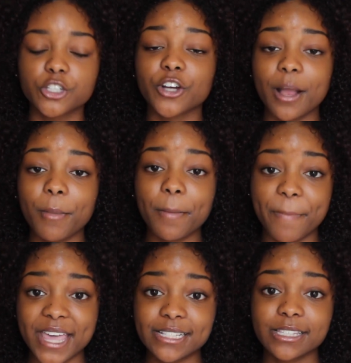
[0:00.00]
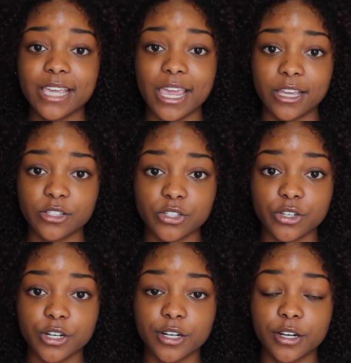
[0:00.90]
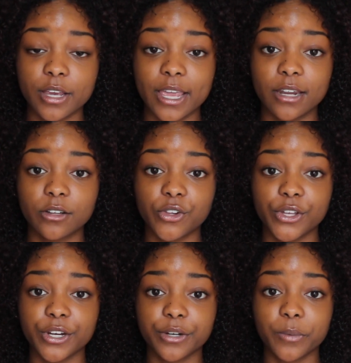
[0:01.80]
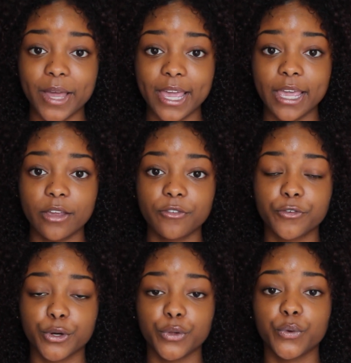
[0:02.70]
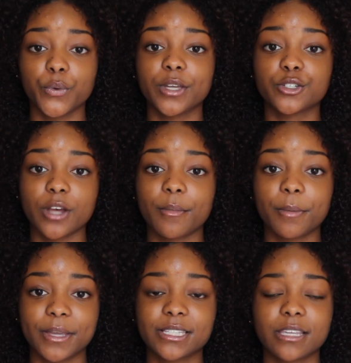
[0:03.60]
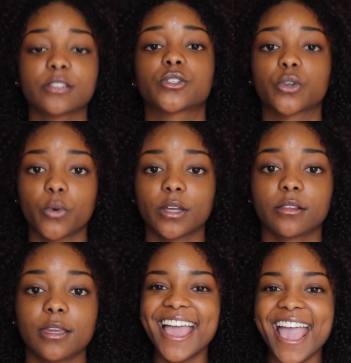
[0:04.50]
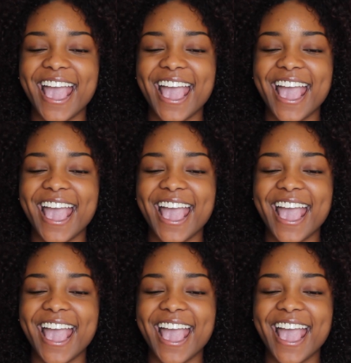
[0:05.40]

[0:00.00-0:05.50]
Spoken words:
try my best to answer in a clear way for you, and try my best to answer quickly.